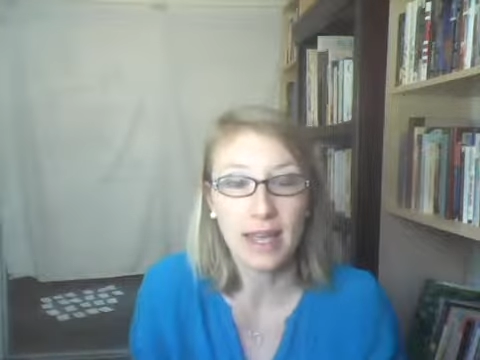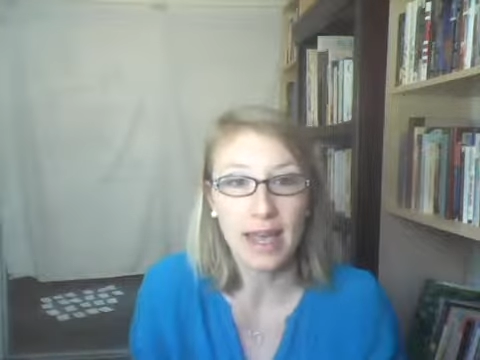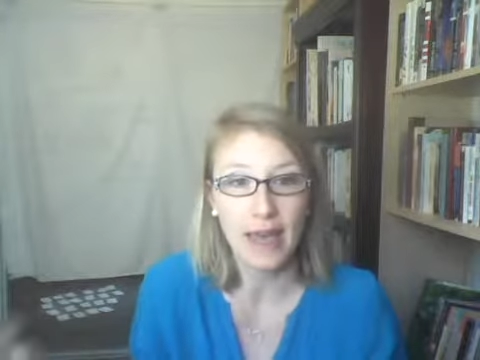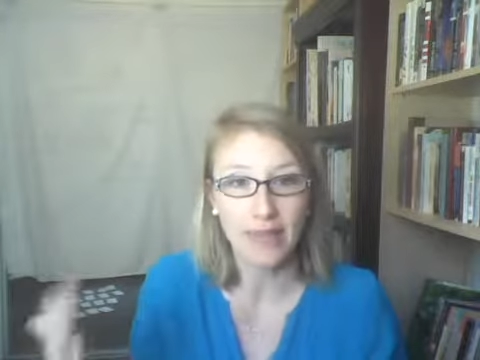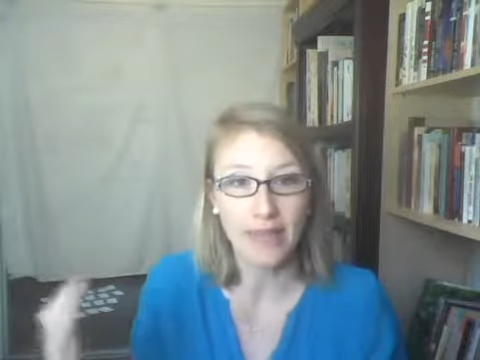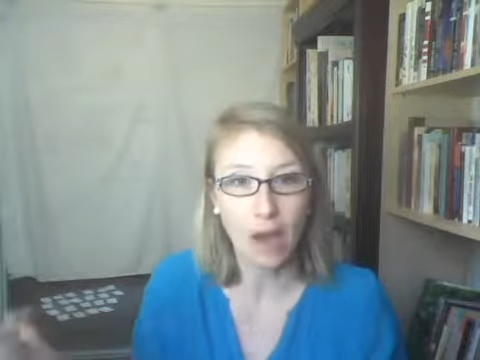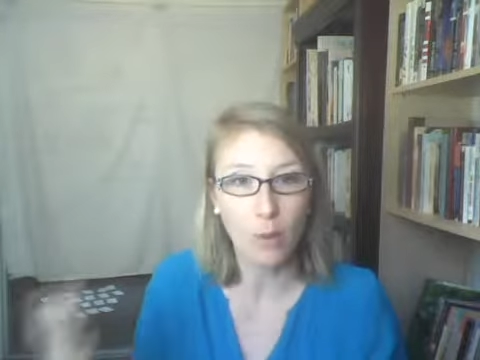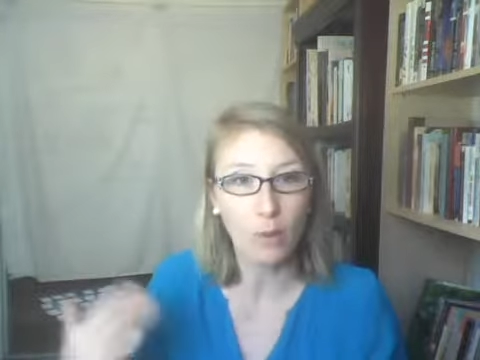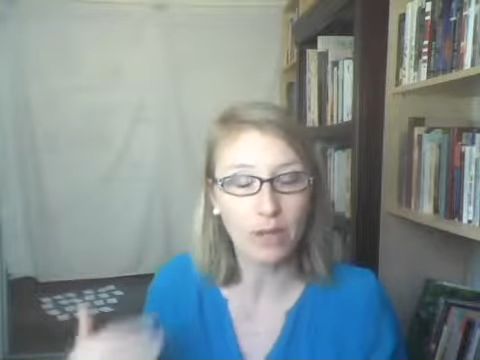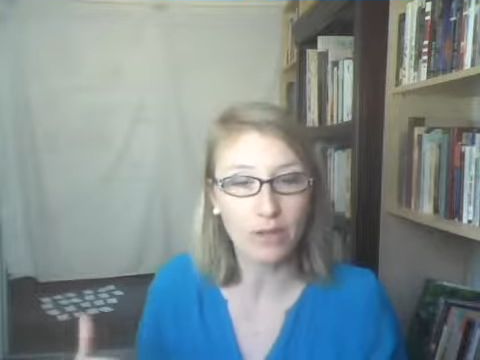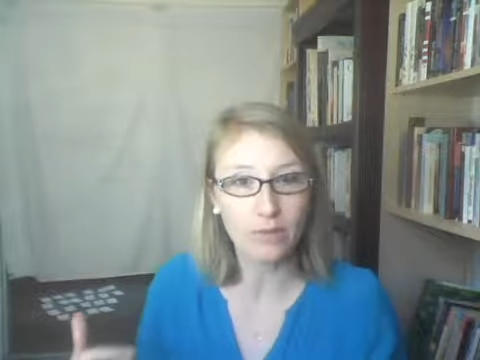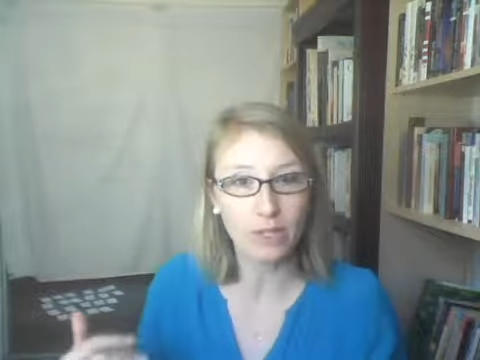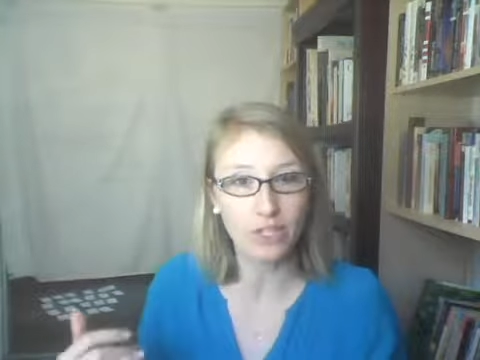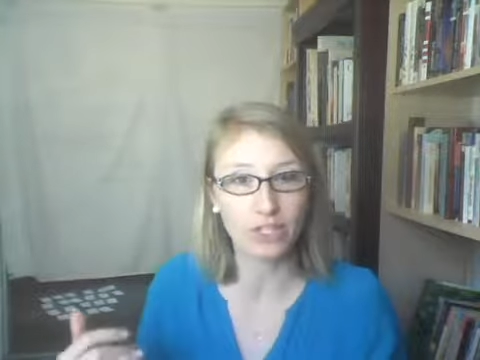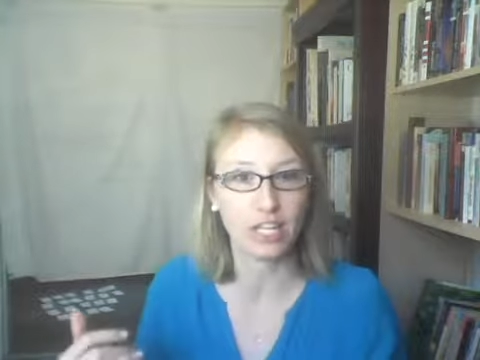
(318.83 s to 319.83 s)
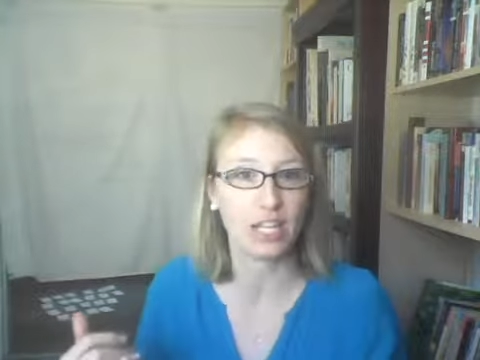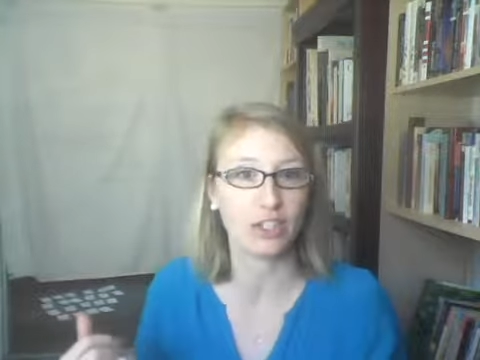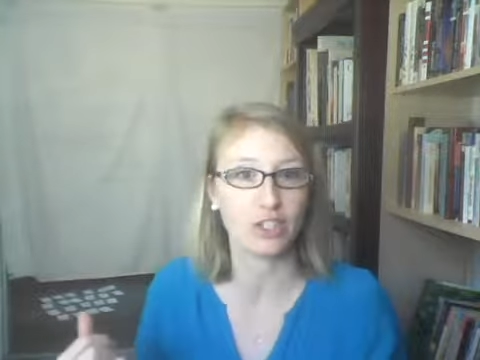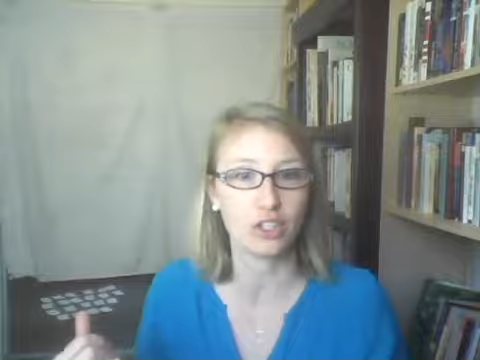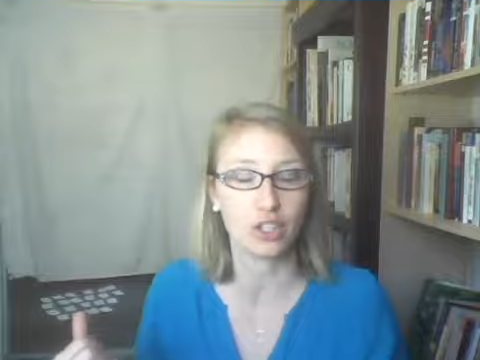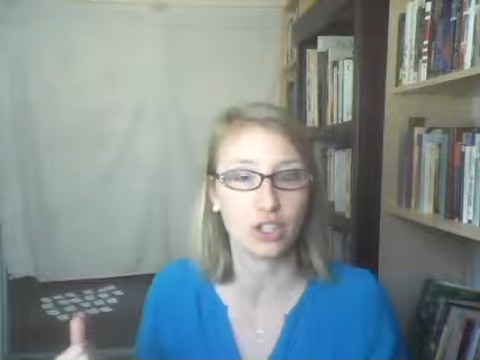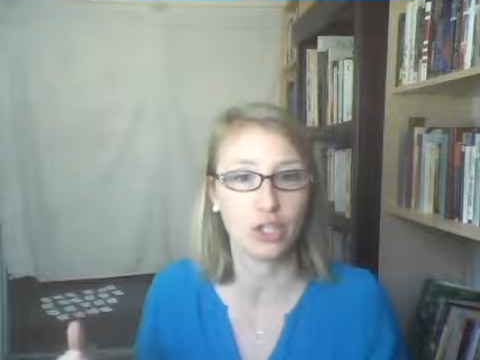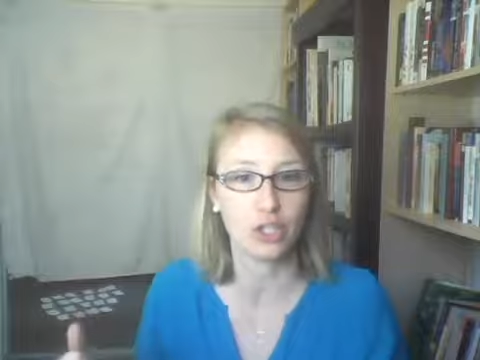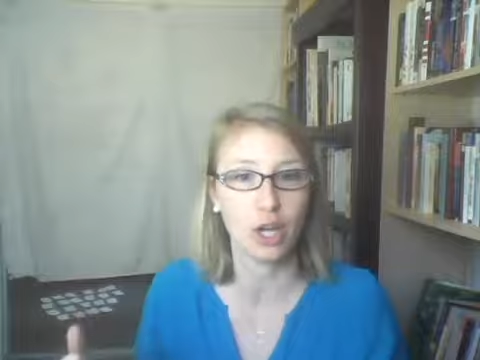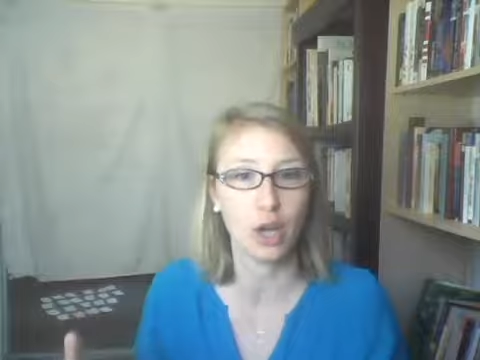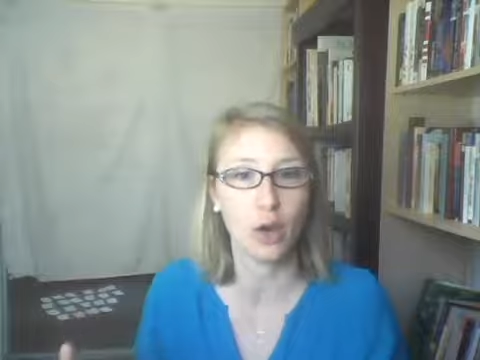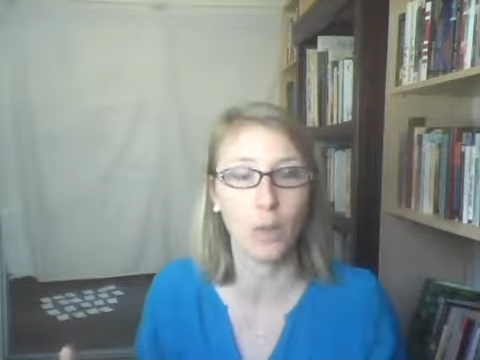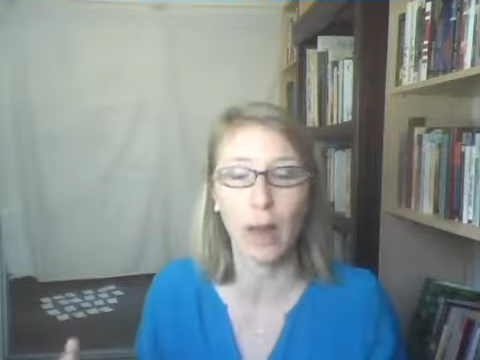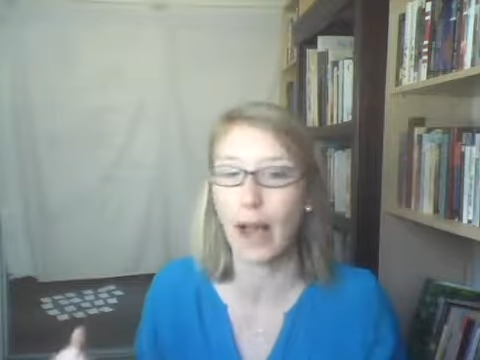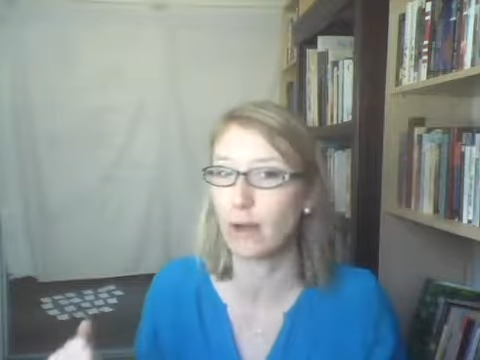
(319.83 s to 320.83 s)
and that will give me a chance to
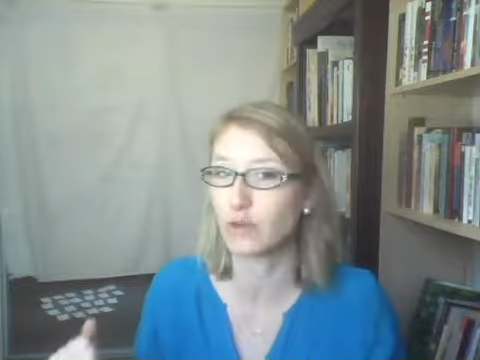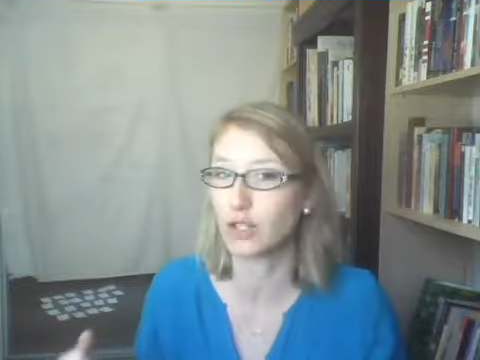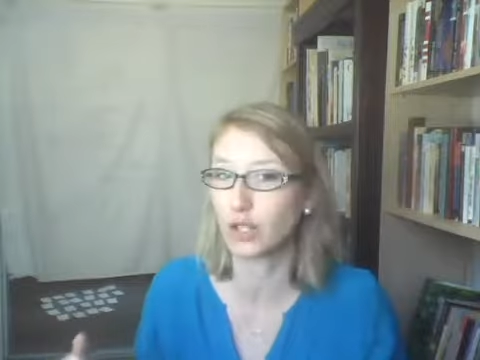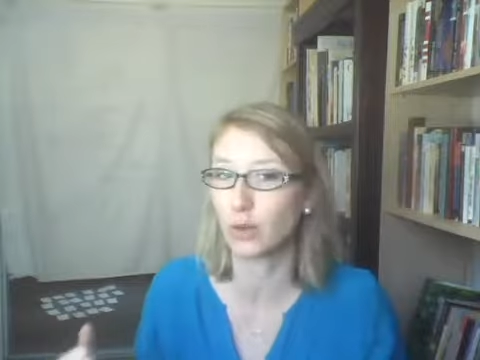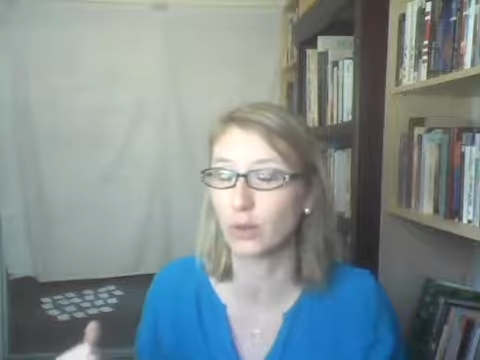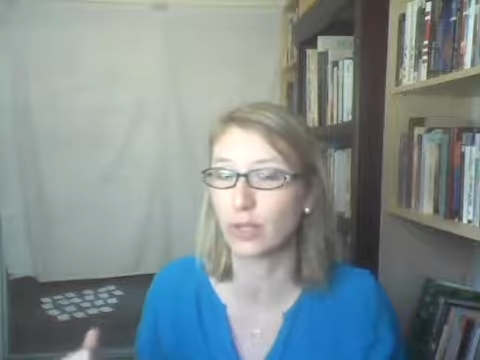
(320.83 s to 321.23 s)
show how Jill